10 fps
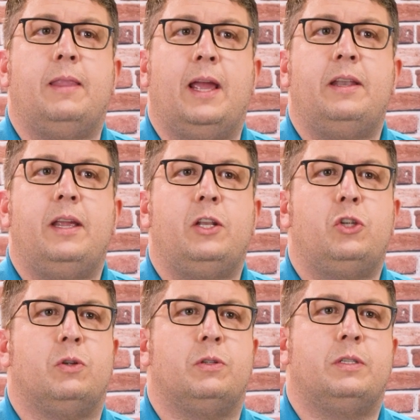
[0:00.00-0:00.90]
That
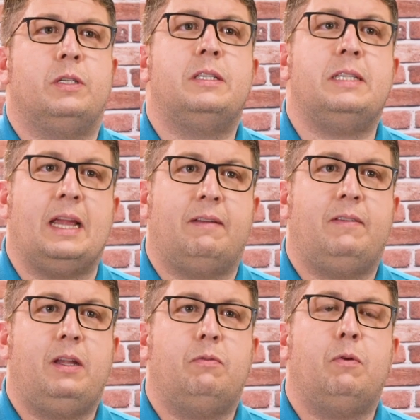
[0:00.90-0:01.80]
ensures
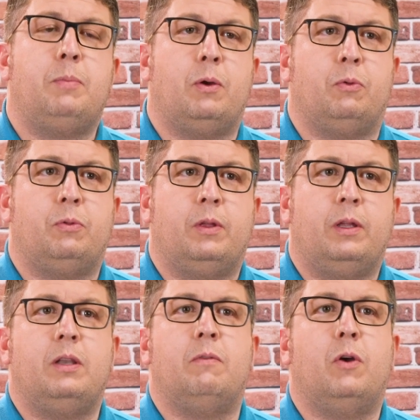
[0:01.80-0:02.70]
safety for both
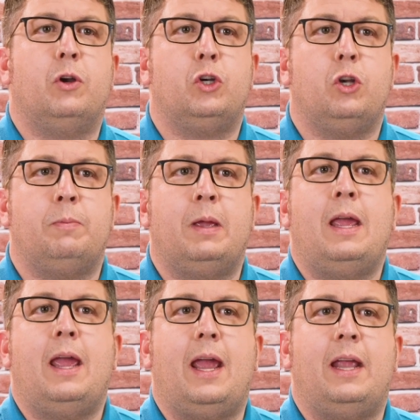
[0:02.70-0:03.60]
the workshop
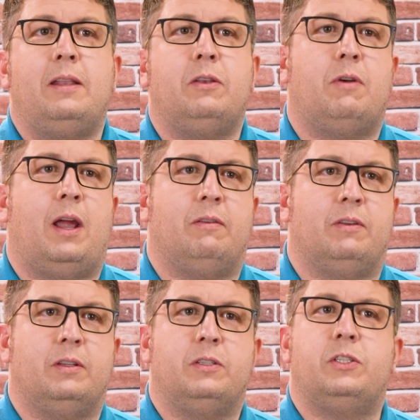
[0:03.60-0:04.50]
and the
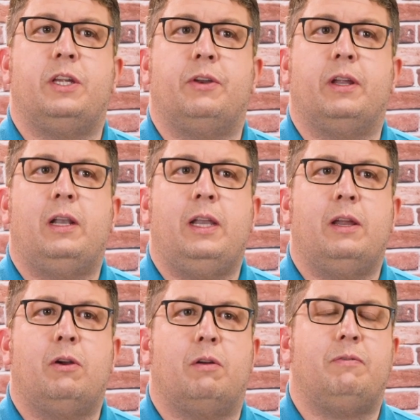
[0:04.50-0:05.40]
driver, steering
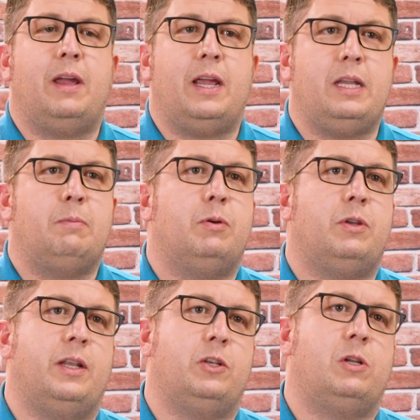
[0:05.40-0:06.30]
clear of any
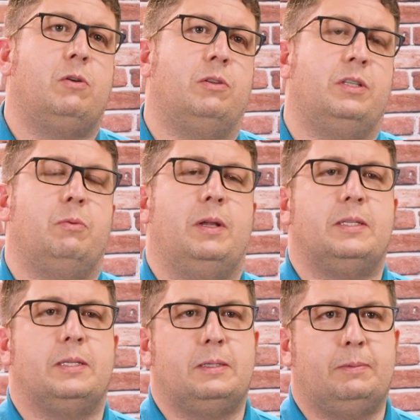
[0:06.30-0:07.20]
potential
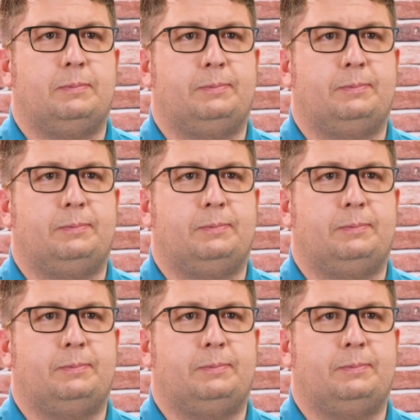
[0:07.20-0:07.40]
consequences.